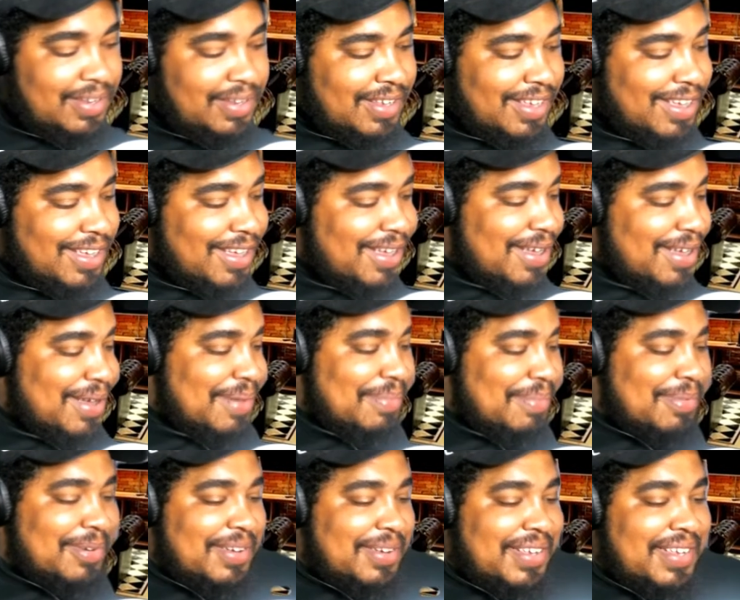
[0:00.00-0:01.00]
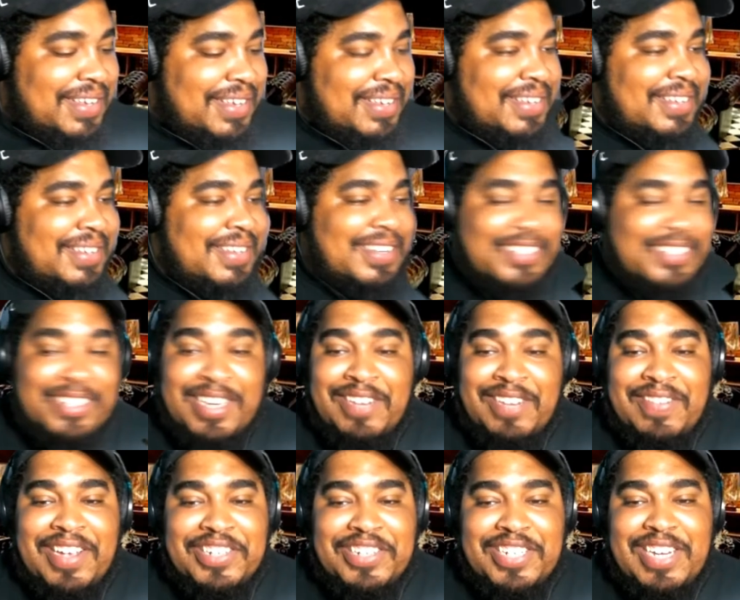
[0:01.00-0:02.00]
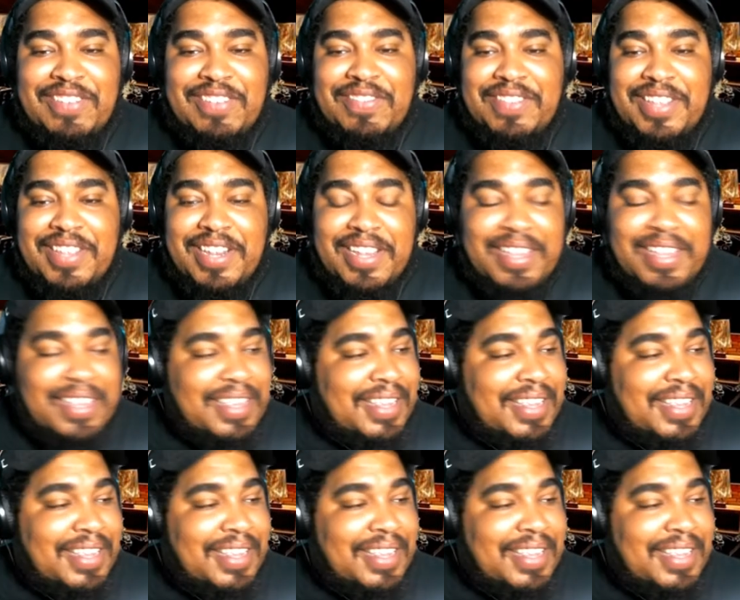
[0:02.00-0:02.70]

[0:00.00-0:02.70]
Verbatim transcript: Ah, oh, boy. I shouldn't even, I shouldn't even did it.